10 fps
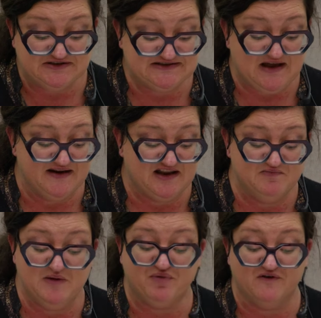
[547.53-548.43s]
design
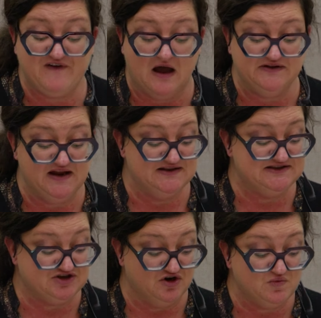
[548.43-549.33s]
can be profoundly
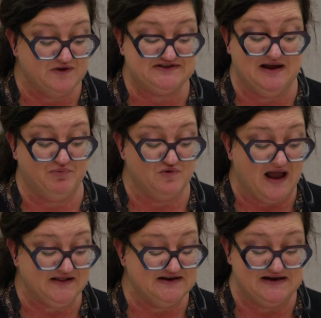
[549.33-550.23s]
concerned with
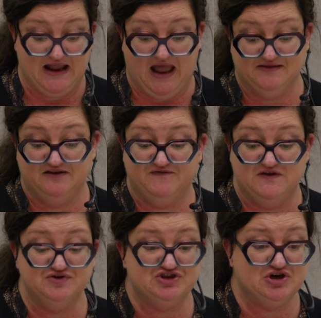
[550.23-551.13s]
temporality and the
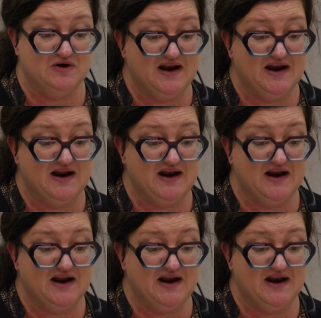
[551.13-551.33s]
future,